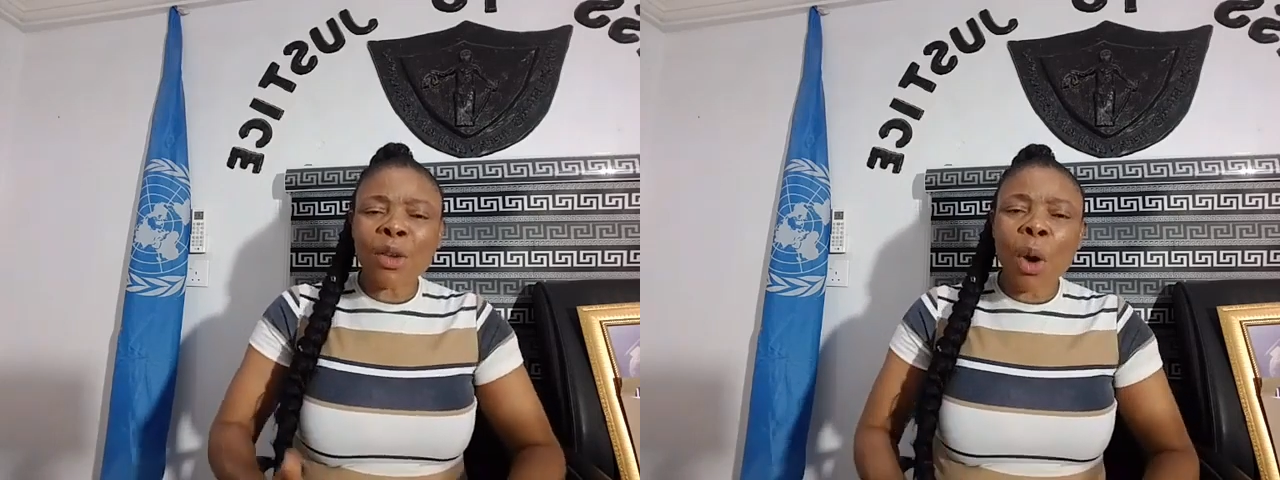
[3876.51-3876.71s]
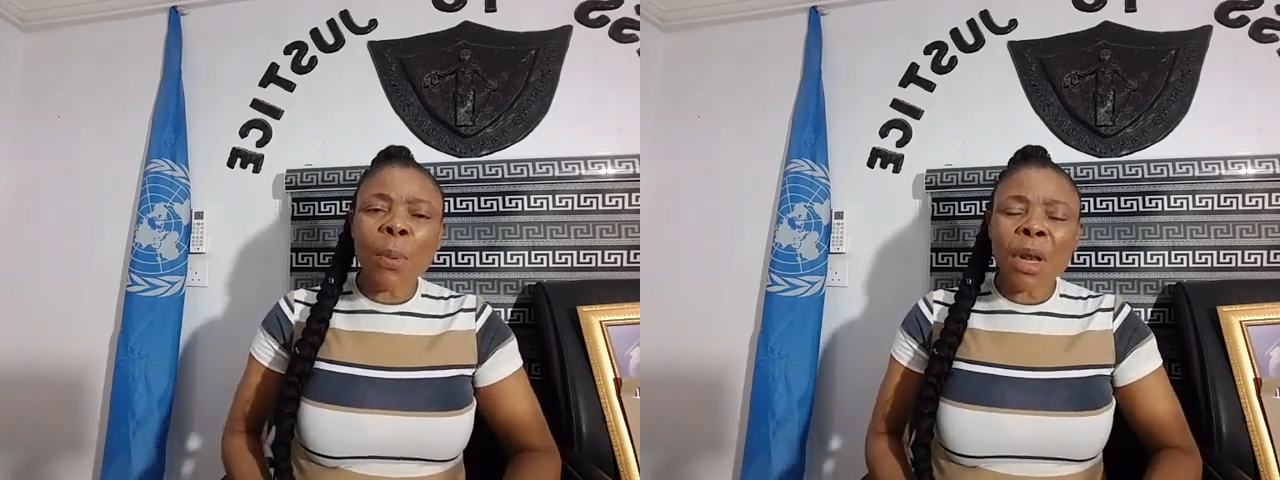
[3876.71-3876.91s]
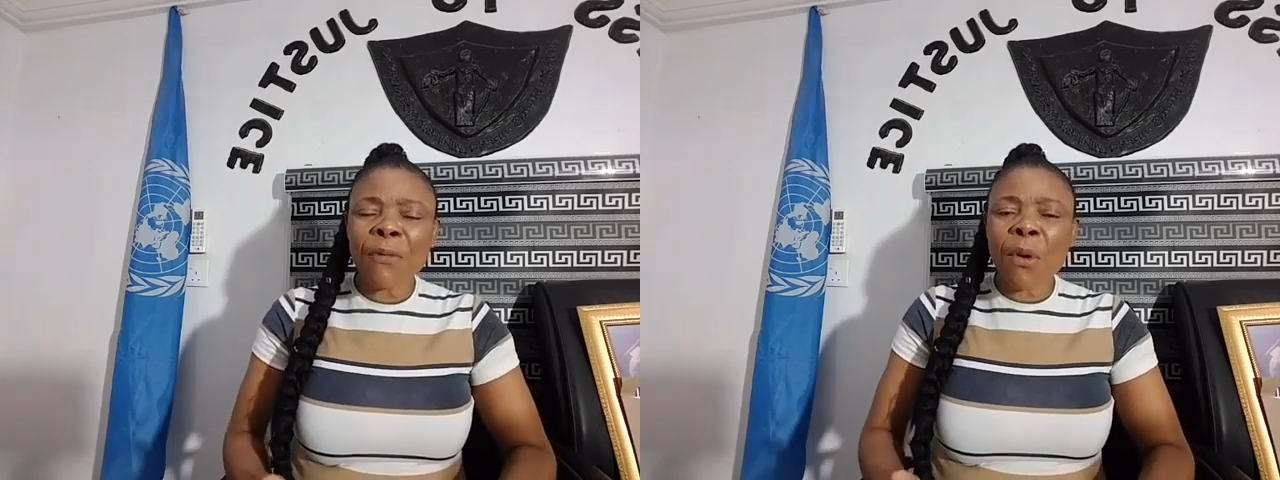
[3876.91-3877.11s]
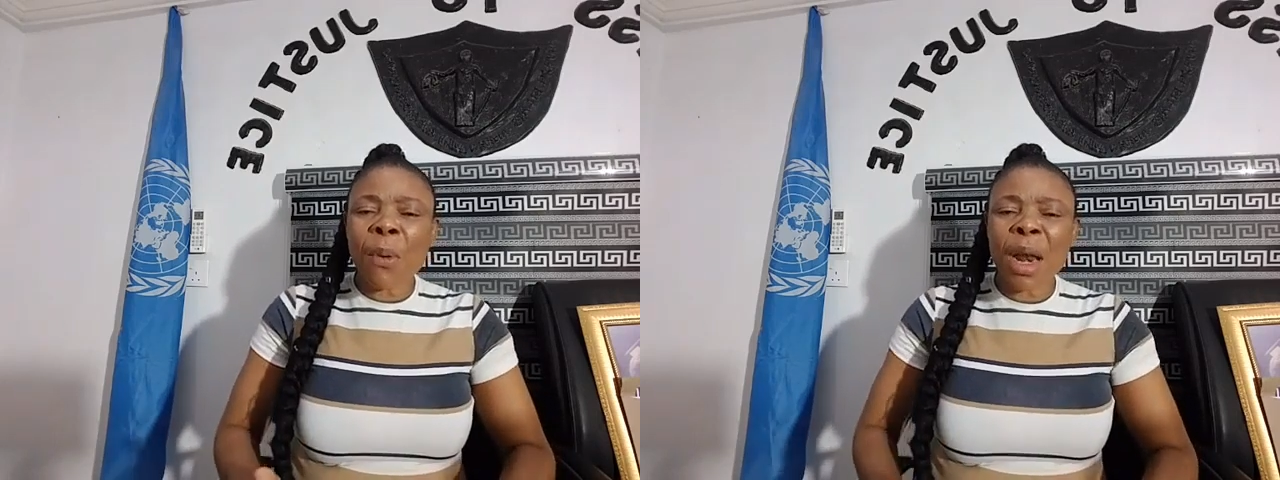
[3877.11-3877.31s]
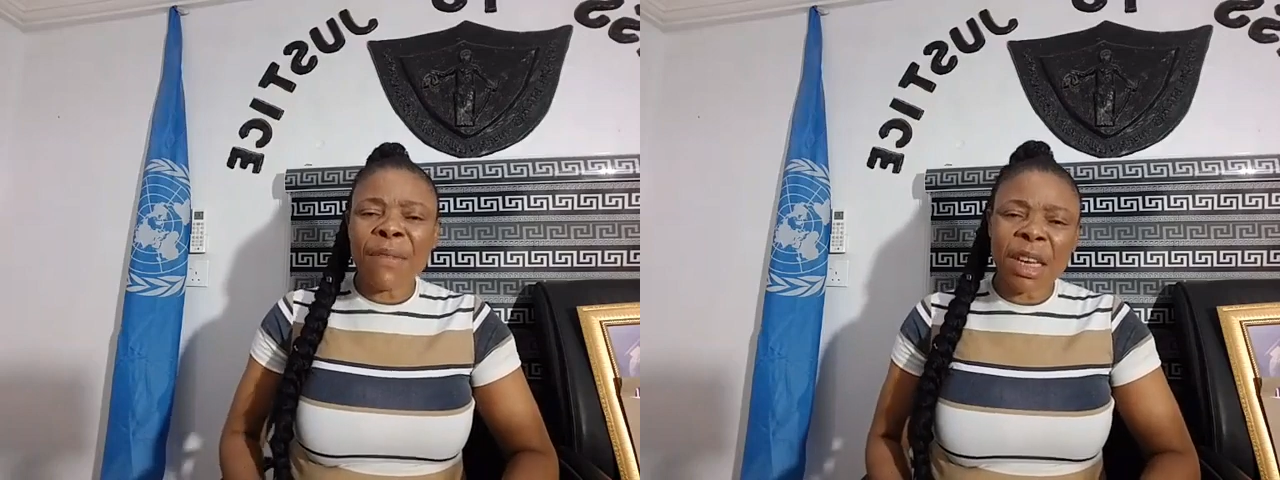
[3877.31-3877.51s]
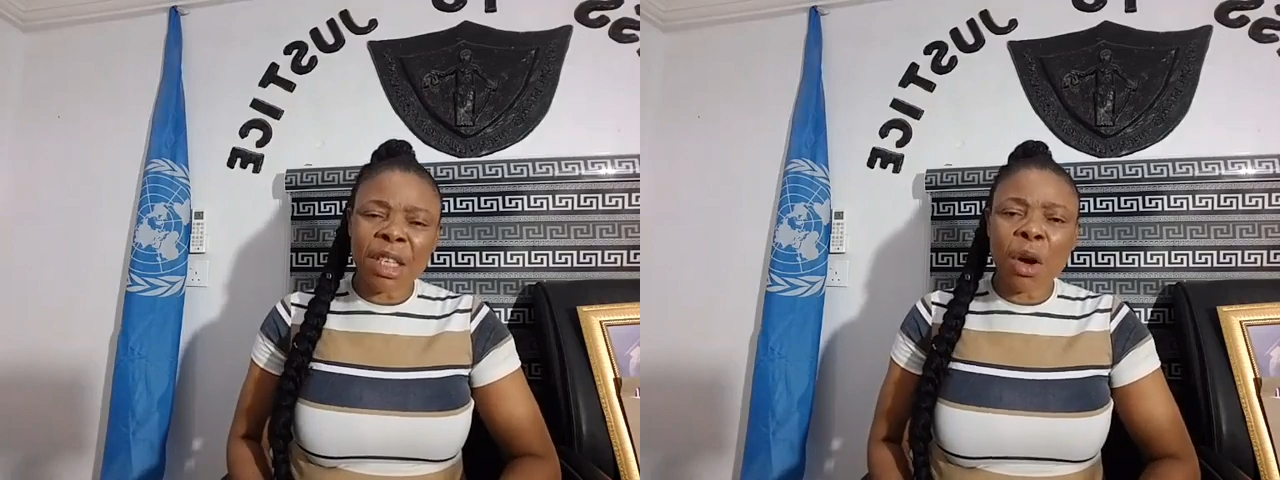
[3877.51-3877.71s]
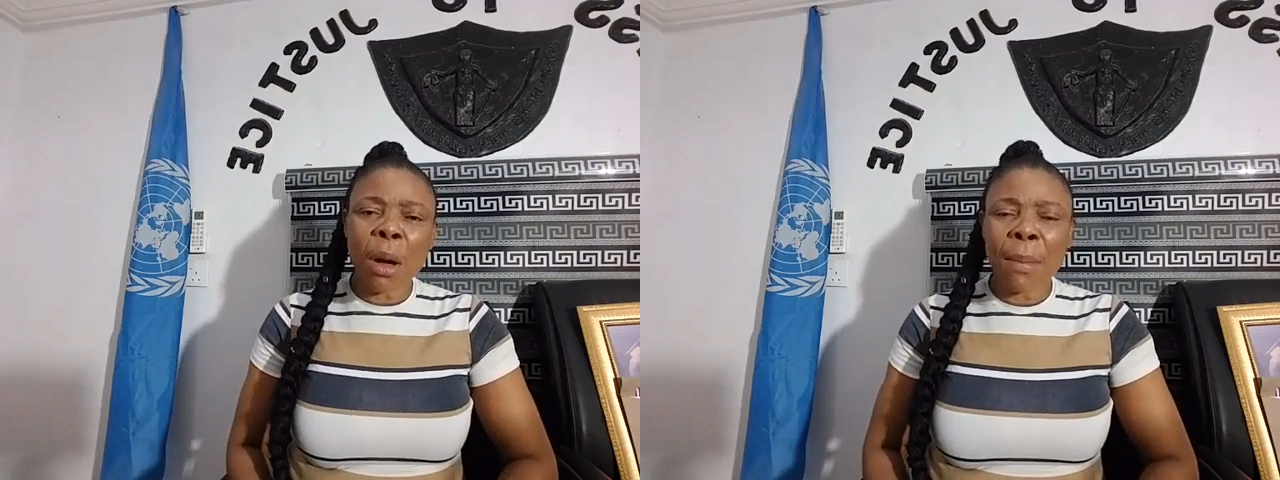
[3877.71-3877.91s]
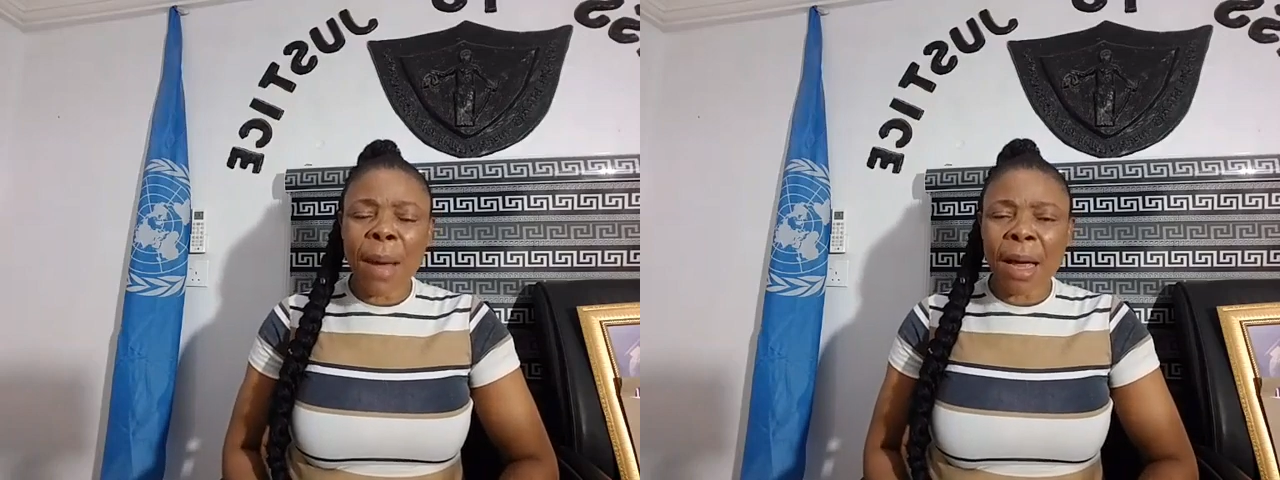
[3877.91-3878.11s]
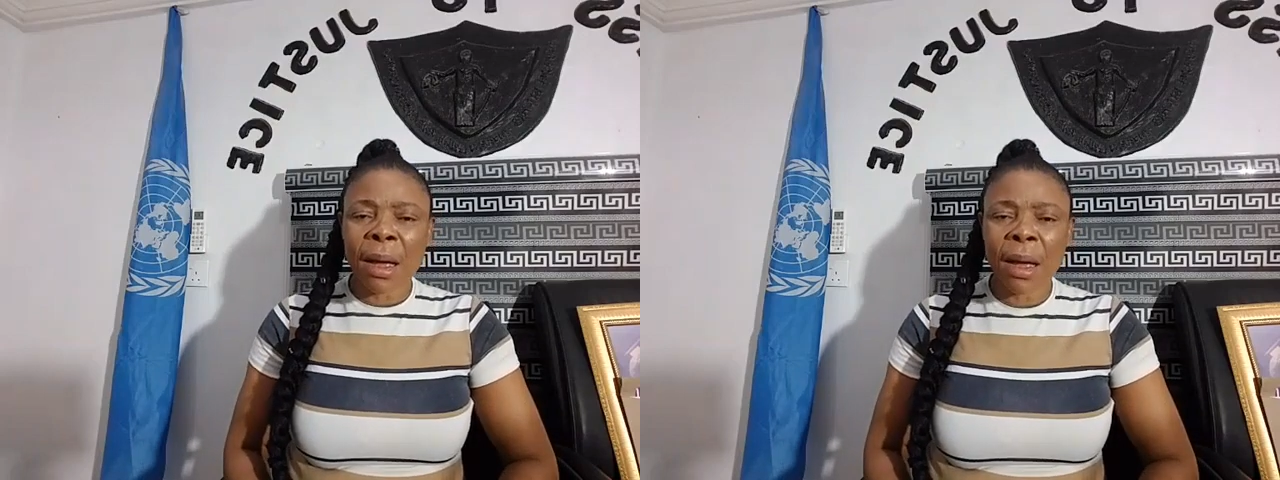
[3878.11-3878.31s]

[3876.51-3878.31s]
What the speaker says: to open the phone whenever she comes back.